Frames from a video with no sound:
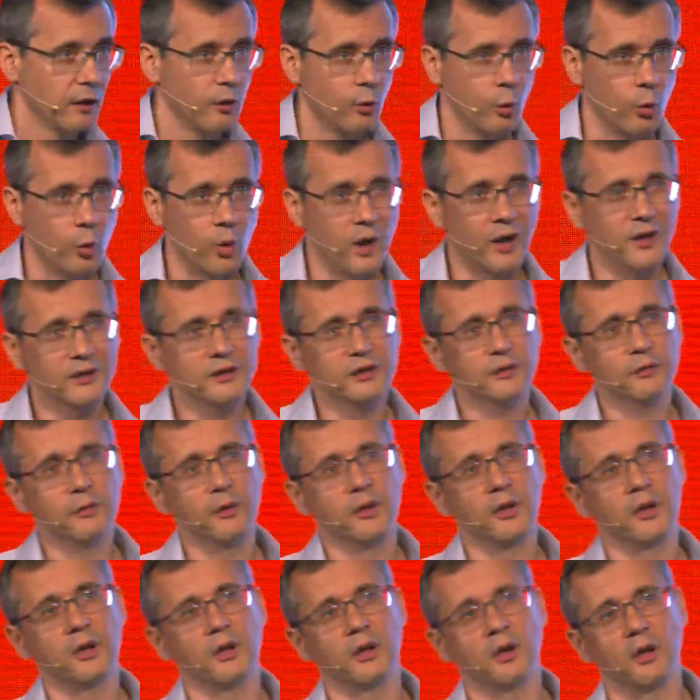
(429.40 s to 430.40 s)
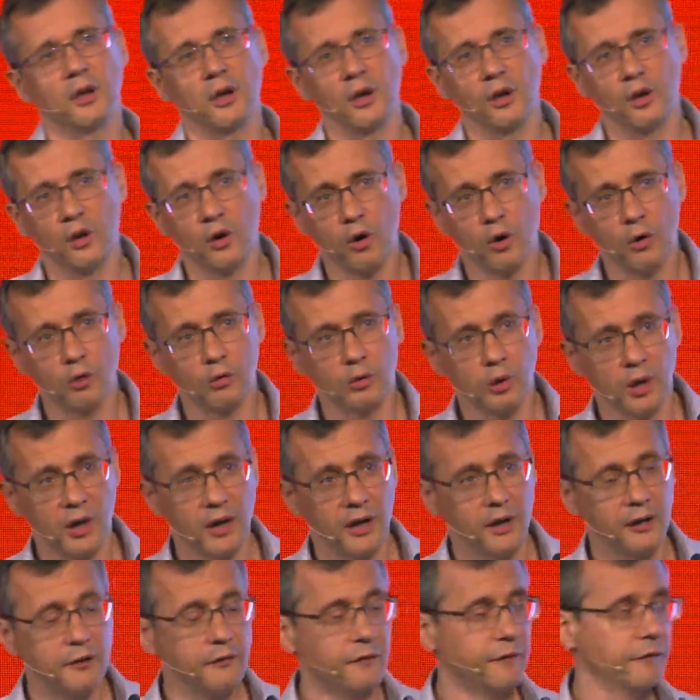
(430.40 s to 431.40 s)
Once we go
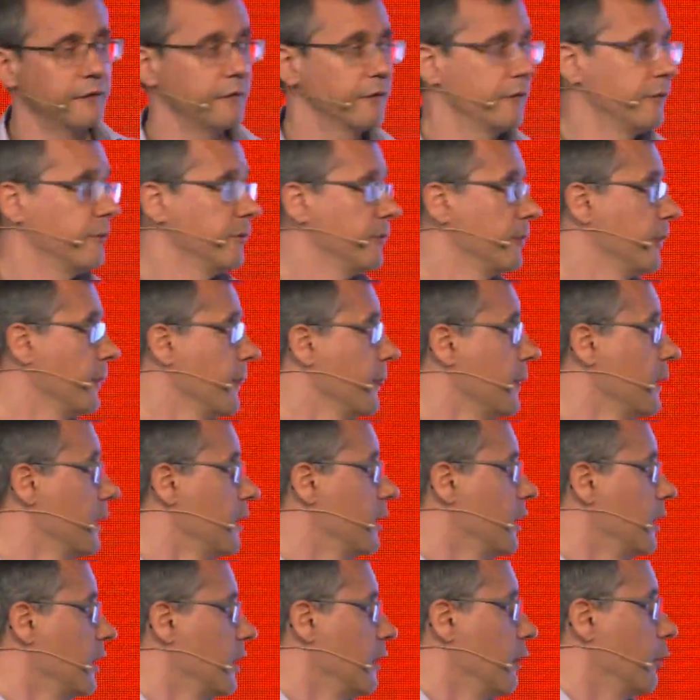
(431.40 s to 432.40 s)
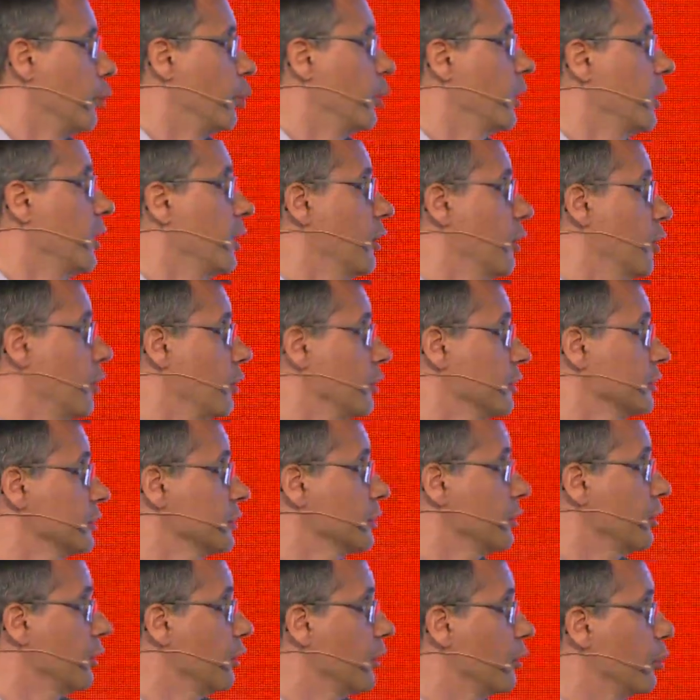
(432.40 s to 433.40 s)
live, we
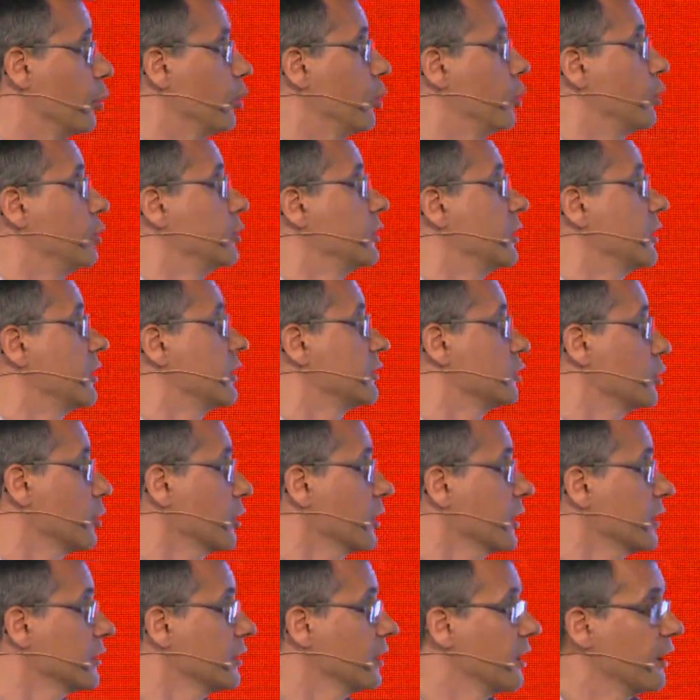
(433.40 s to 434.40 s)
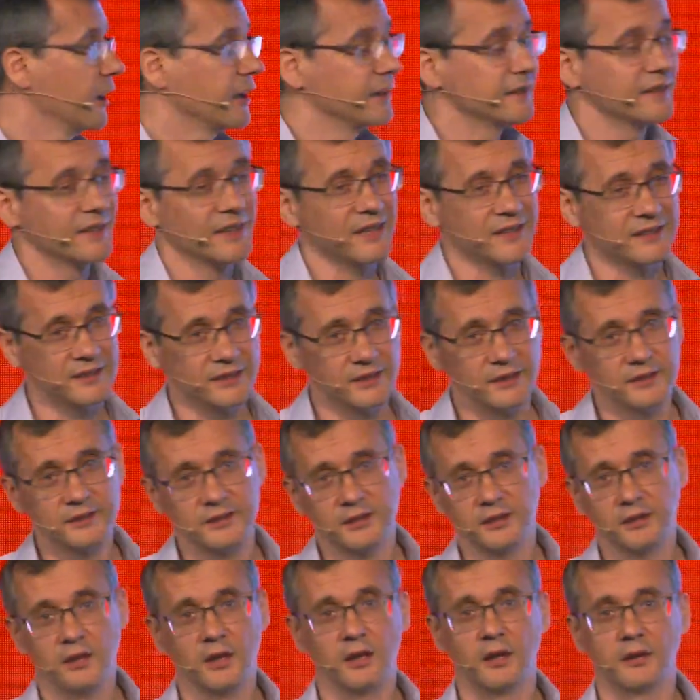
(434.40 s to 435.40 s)
also would tokenize
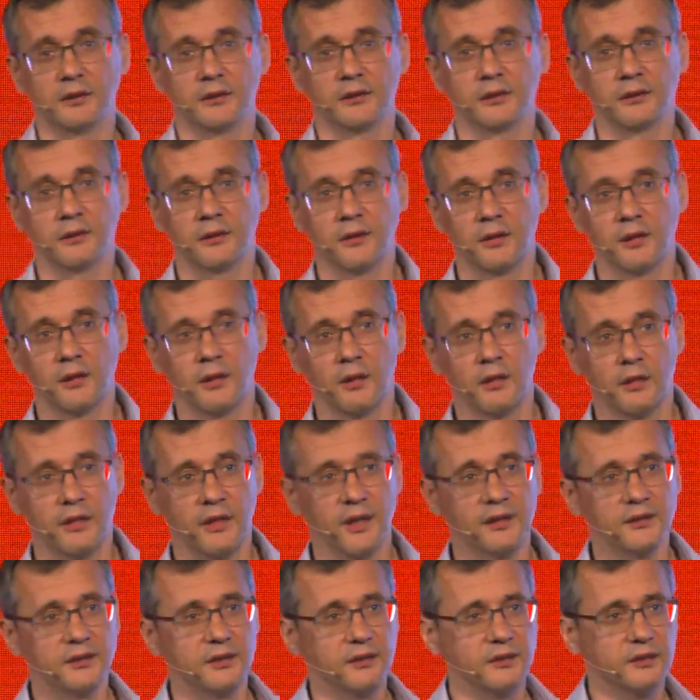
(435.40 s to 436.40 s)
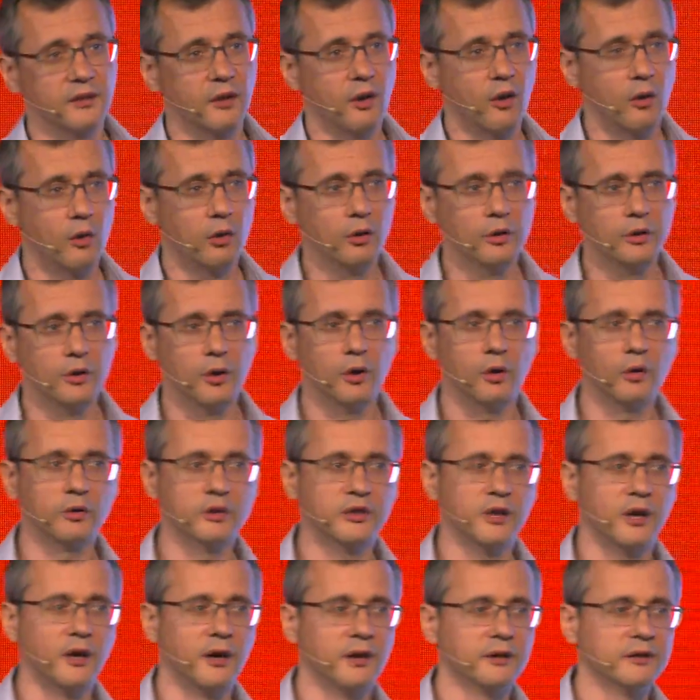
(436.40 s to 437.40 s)
existing assets. That is all
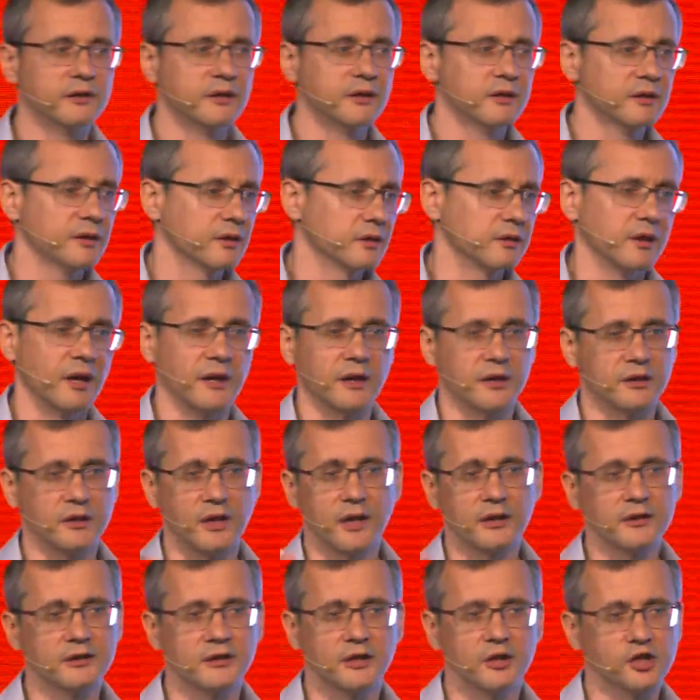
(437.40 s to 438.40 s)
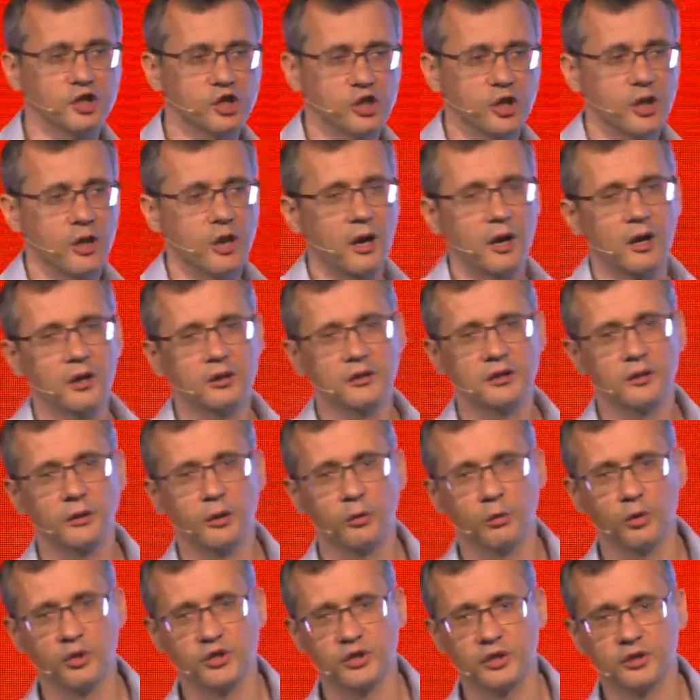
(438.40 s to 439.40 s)
those assets like Nestle shares,
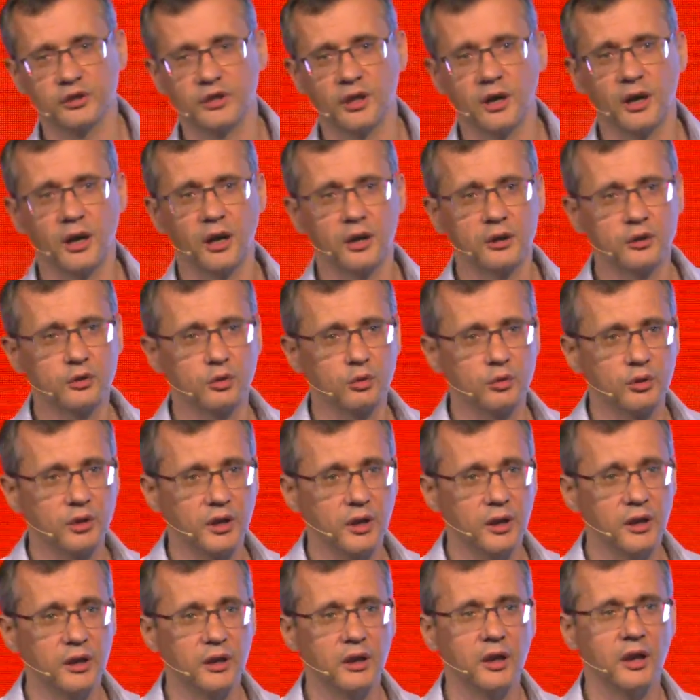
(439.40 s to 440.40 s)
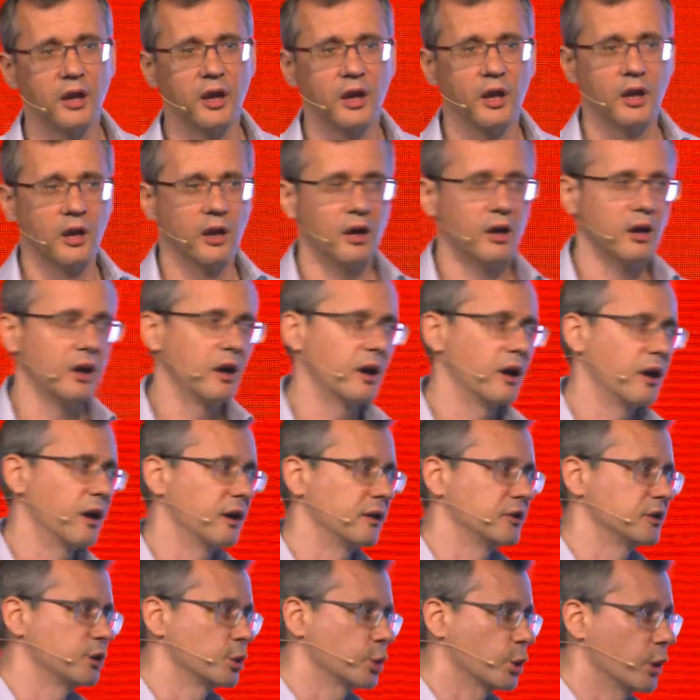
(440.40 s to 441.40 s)
which are today
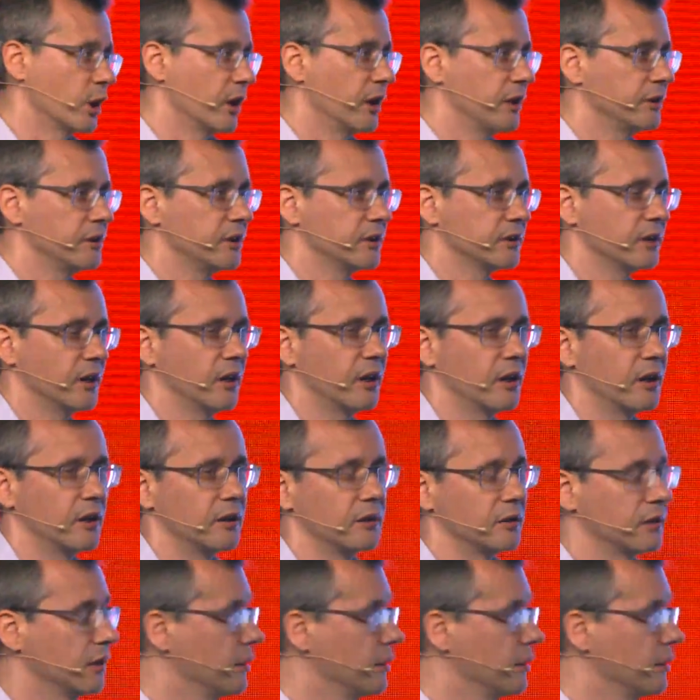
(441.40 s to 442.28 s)
traded and